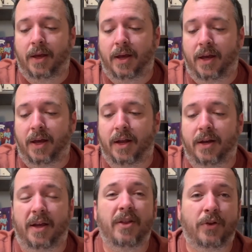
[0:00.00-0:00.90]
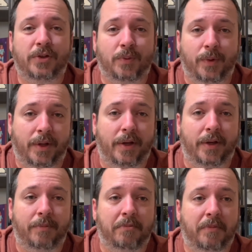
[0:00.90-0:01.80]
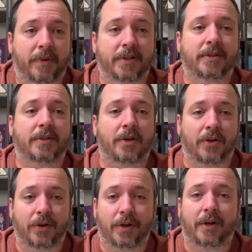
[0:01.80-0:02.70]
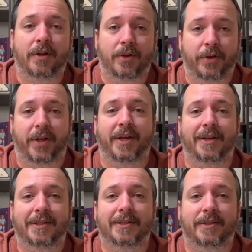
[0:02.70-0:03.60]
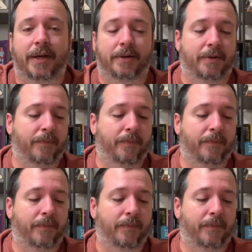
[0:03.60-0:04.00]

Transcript: and it looks really good. This is a good looking set.